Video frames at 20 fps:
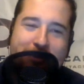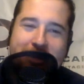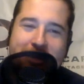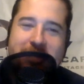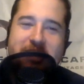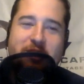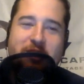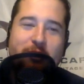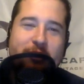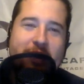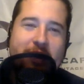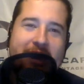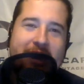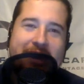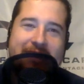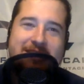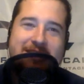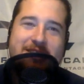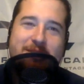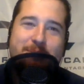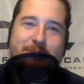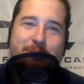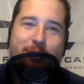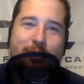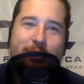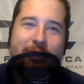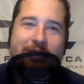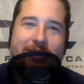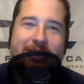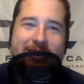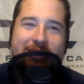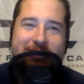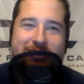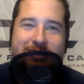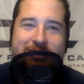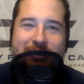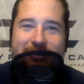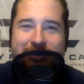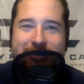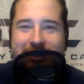he's two K at some point, then I'll
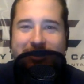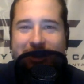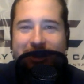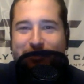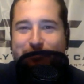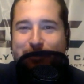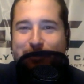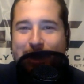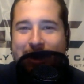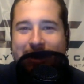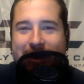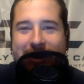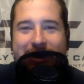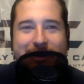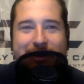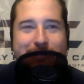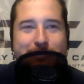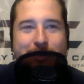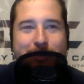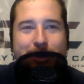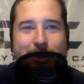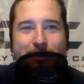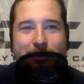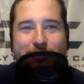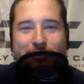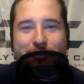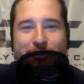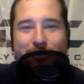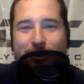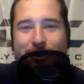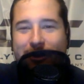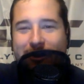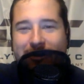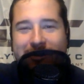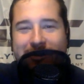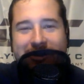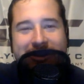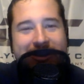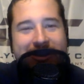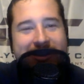start to dive back in. But overall,
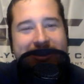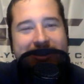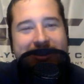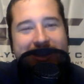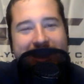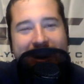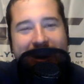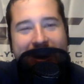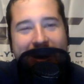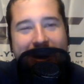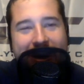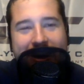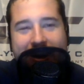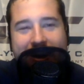nah.